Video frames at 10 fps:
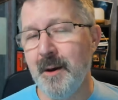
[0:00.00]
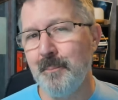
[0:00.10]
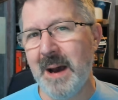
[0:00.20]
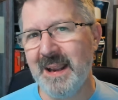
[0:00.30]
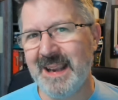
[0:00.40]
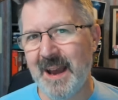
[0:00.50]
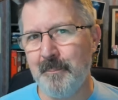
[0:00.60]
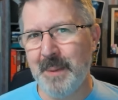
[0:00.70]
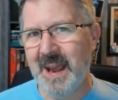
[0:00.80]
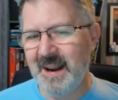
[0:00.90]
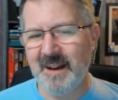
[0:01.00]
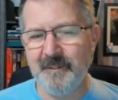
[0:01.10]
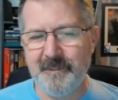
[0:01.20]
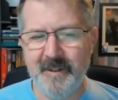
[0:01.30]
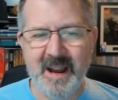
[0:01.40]
my campaign
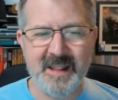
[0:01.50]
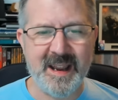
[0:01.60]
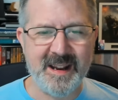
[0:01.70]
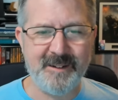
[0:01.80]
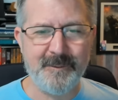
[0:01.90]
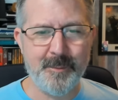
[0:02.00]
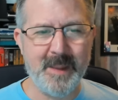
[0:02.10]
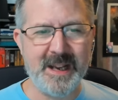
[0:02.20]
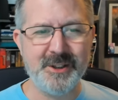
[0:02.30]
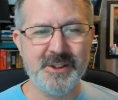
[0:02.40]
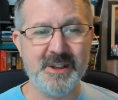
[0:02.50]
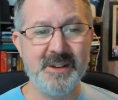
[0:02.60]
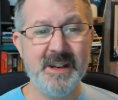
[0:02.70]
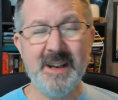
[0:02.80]
and find that information